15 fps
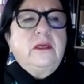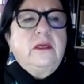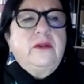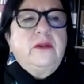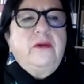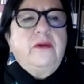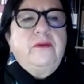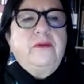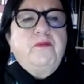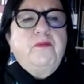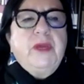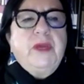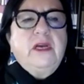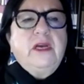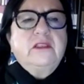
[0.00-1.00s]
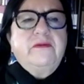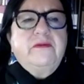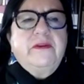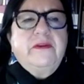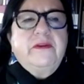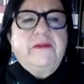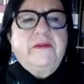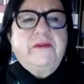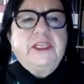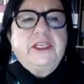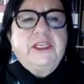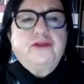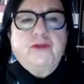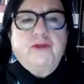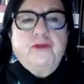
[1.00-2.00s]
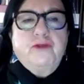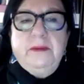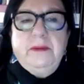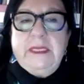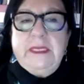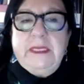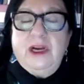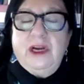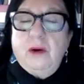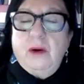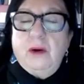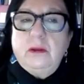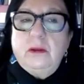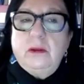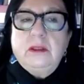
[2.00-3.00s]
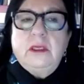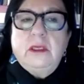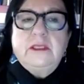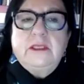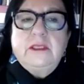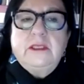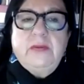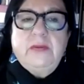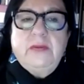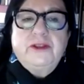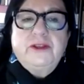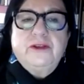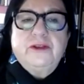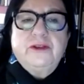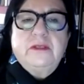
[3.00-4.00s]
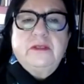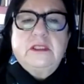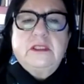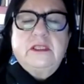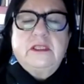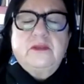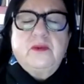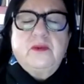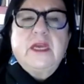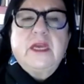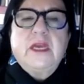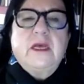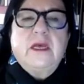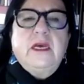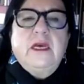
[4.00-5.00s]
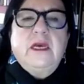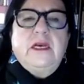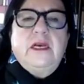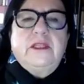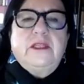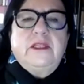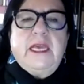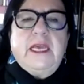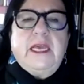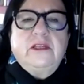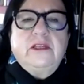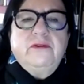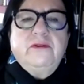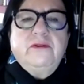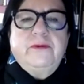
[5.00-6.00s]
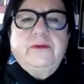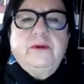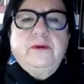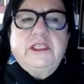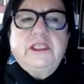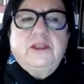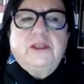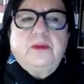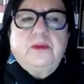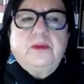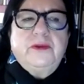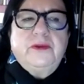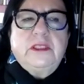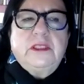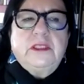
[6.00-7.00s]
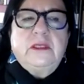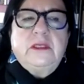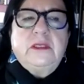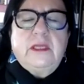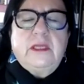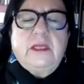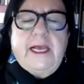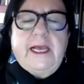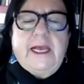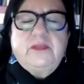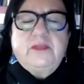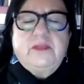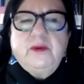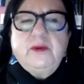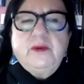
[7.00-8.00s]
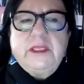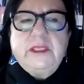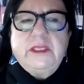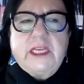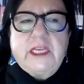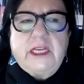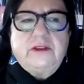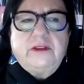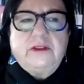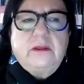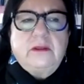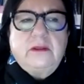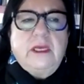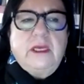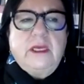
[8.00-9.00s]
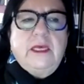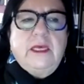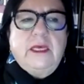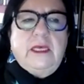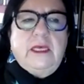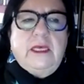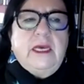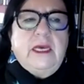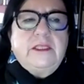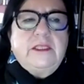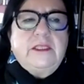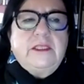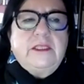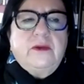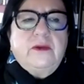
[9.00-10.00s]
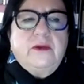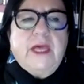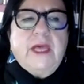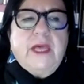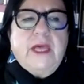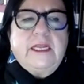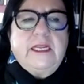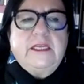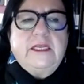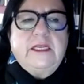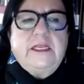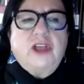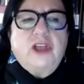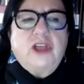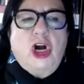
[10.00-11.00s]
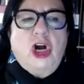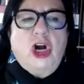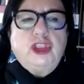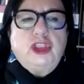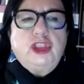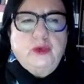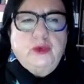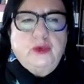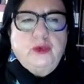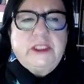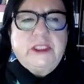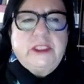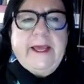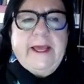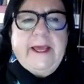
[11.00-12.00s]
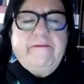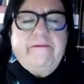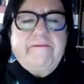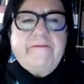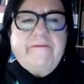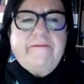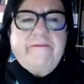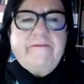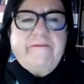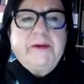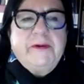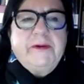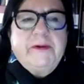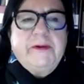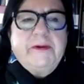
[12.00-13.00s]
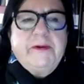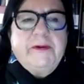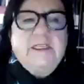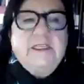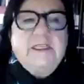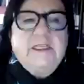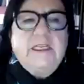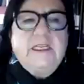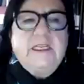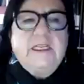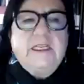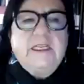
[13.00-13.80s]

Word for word: Uh, because of the extremely cold temperatures this week, the elder food distribution has been rescheduled. And so that is on Tuesday, February 16th